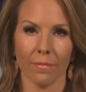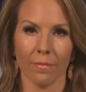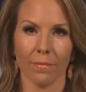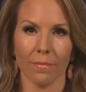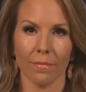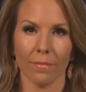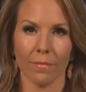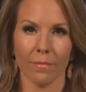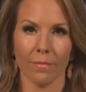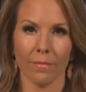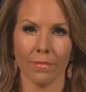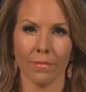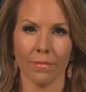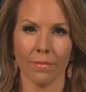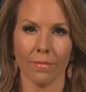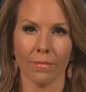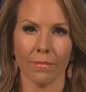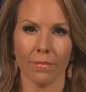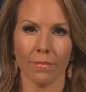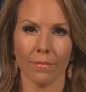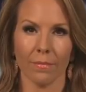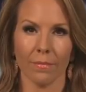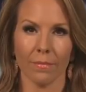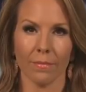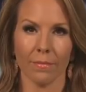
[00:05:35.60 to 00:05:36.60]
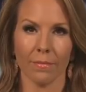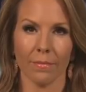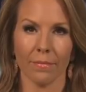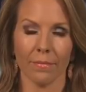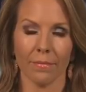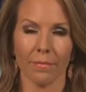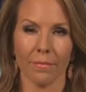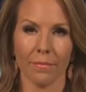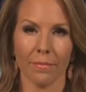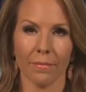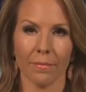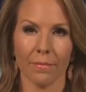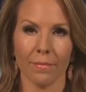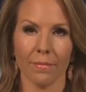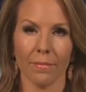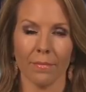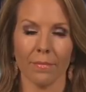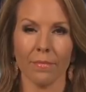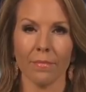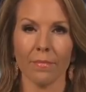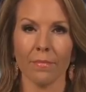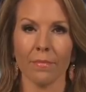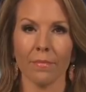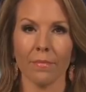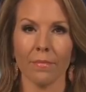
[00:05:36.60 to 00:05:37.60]

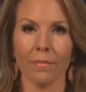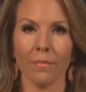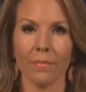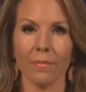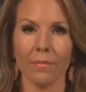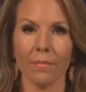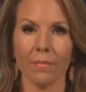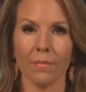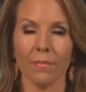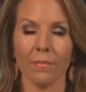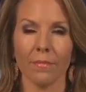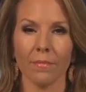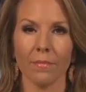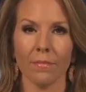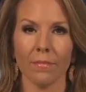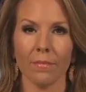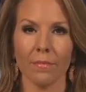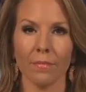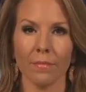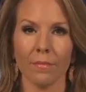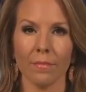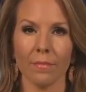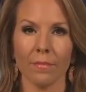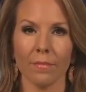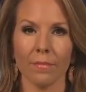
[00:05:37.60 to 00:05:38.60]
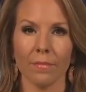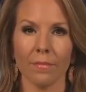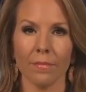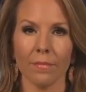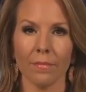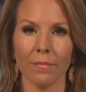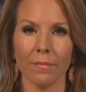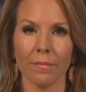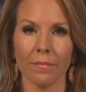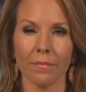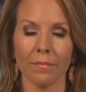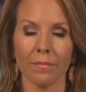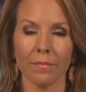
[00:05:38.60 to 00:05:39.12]
The person shown says nothing.